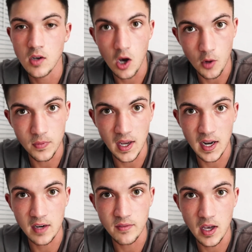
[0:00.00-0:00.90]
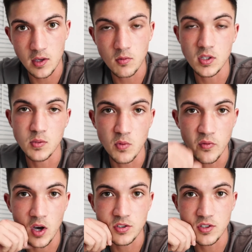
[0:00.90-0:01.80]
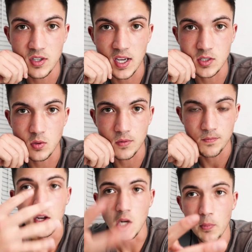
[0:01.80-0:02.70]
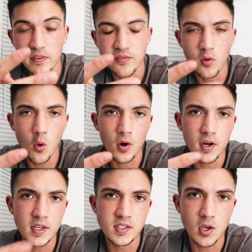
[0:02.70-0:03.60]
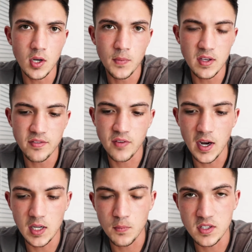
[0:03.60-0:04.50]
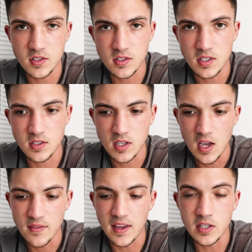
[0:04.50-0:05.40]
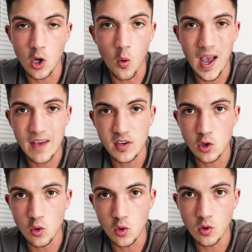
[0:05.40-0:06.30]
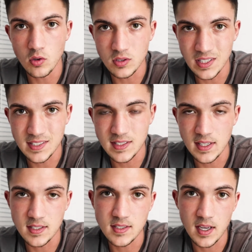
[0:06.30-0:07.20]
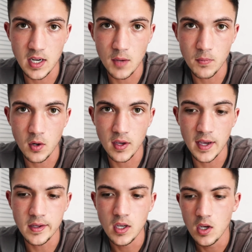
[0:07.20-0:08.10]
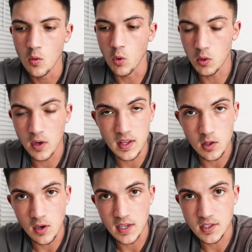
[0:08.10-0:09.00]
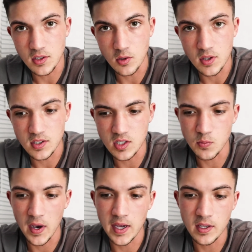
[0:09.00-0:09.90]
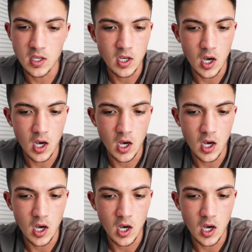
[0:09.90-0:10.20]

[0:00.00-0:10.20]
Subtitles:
Hope that added value. Let's move on to the next one. Number 4 is going to be finding businesses that don't have a Google listing set up. Okay. One way that you guys can do this is by